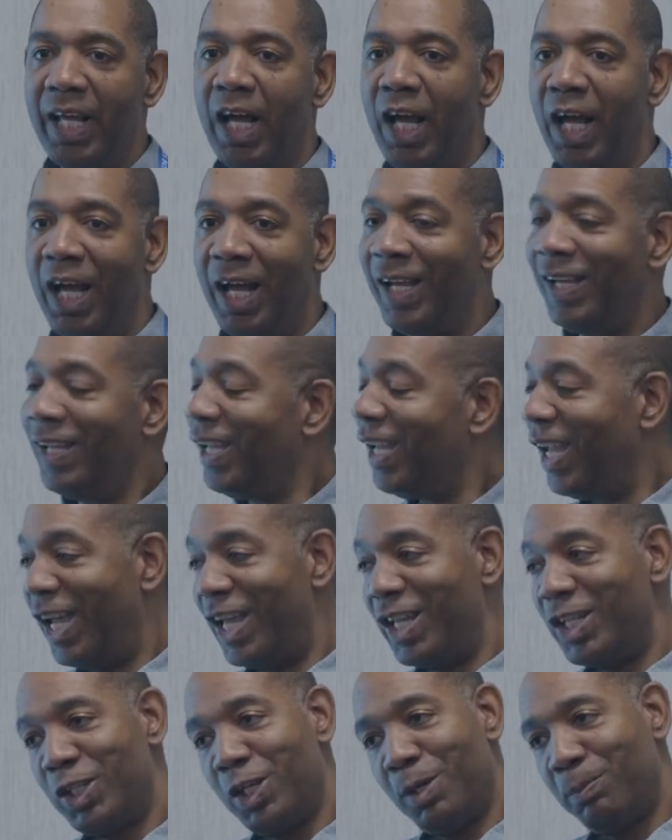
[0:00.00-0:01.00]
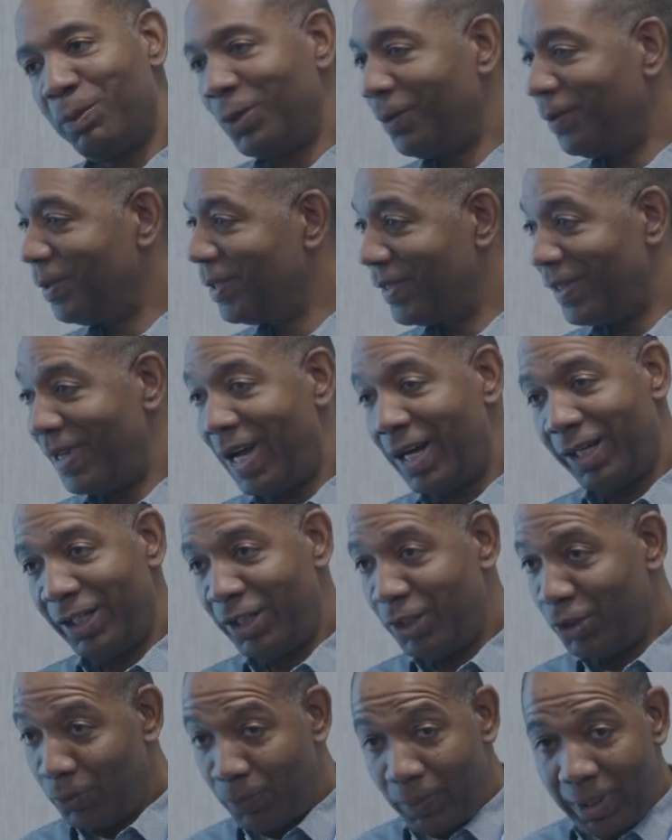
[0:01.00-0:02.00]
And Cipro is not
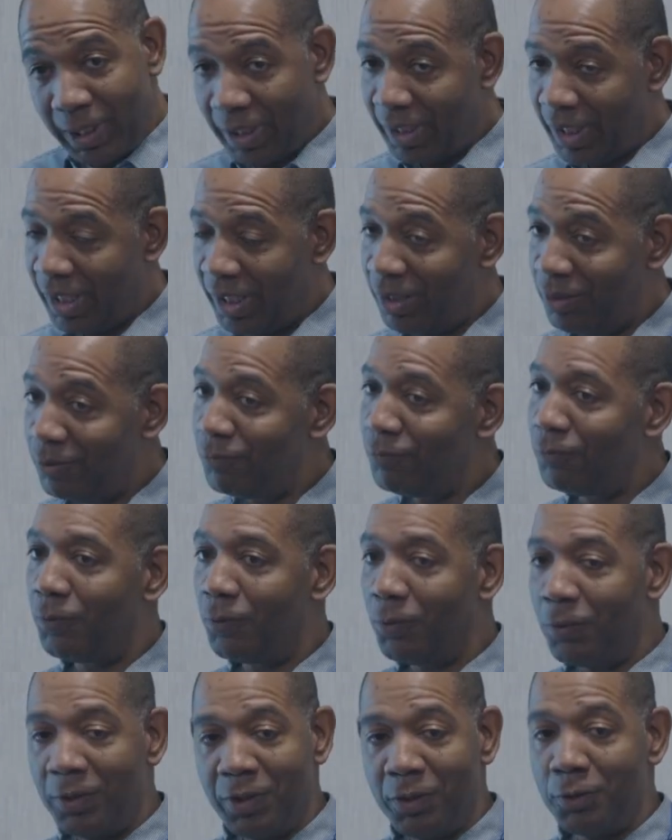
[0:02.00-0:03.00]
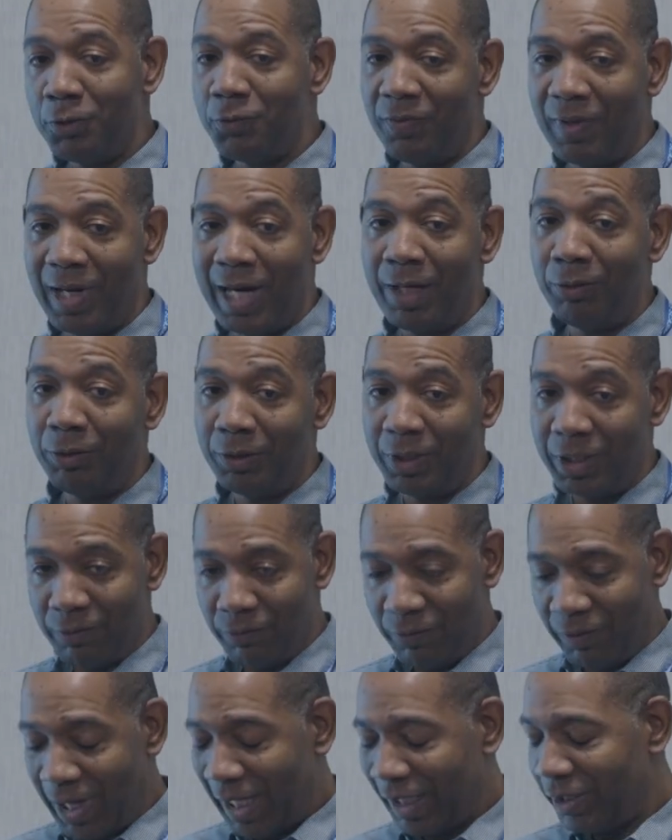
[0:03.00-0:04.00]
going to do anything for those viral
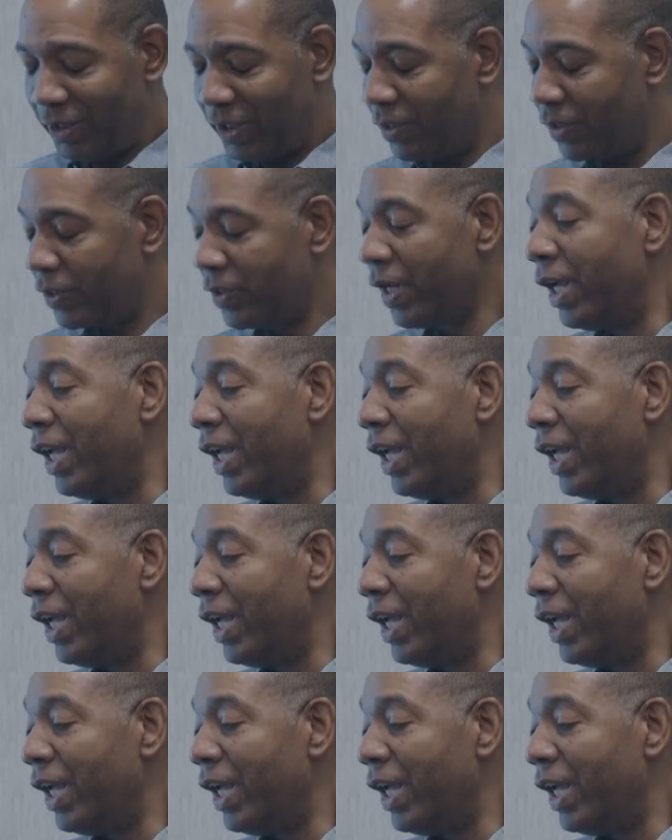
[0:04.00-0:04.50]
infections.